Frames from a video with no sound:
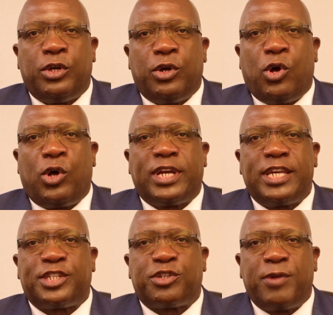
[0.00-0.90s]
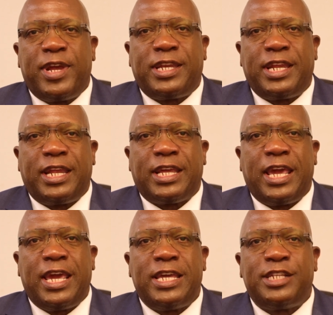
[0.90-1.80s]
orchestrated
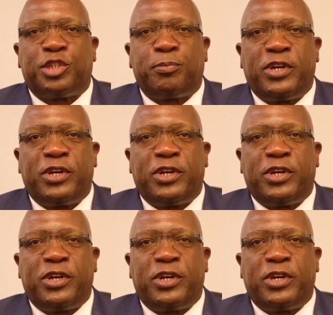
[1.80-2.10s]
against